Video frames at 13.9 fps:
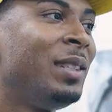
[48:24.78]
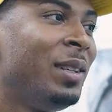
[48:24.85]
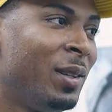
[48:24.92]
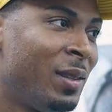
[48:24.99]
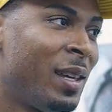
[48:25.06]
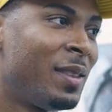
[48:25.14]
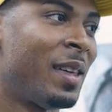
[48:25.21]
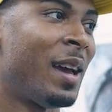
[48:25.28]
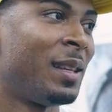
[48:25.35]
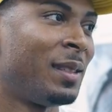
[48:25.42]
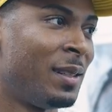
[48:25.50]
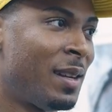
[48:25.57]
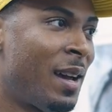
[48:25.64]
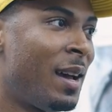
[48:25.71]
took that
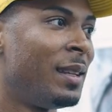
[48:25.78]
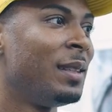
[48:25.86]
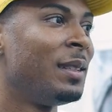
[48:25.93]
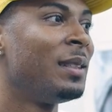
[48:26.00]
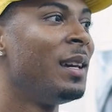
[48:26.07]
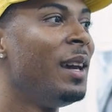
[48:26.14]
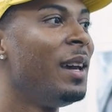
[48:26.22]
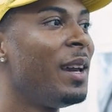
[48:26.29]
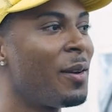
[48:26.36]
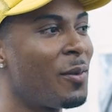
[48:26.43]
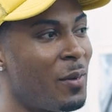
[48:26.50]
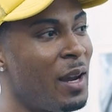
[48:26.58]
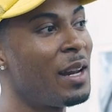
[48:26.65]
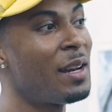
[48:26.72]
$1,000 and
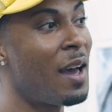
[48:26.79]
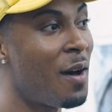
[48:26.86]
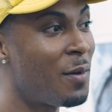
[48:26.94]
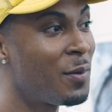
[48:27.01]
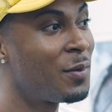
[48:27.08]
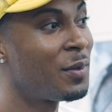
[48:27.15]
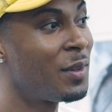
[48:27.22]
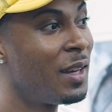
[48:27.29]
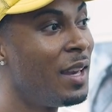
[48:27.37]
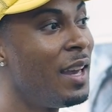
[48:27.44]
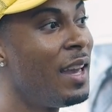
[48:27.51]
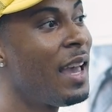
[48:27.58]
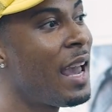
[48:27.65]
ran off. He